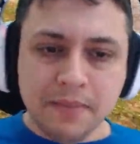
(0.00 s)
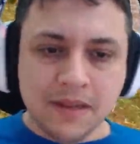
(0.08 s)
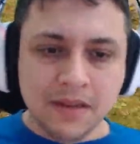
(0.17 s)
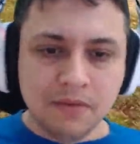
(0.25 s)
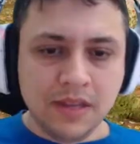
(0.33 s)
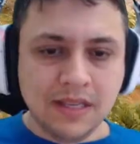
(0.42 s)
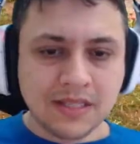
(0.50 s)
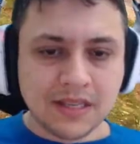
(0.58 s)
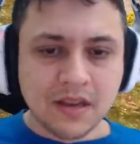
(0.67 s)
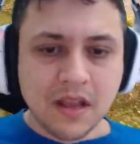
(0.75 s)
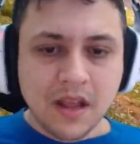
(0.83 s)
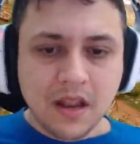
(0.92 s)
the
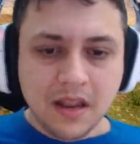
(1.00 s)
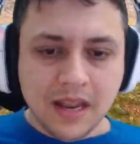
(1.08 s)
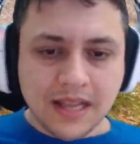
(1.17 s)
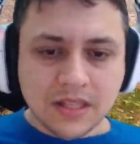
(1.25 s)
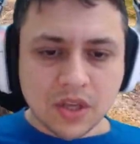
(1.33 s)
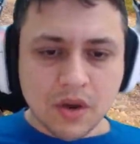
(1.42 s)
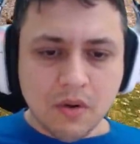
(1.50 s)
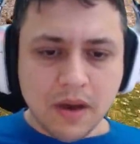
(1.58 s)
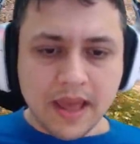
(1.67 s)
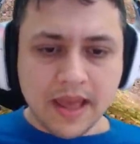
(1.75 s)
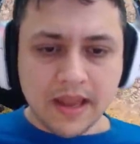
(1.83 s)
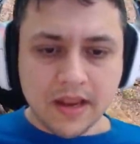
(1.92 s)
reason. Let's go
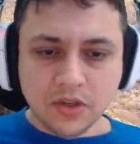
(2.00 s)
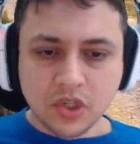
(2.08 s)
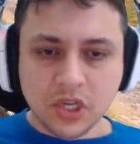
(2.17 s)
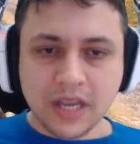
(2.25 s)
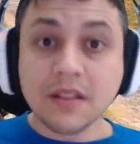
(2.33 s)
ahead and check the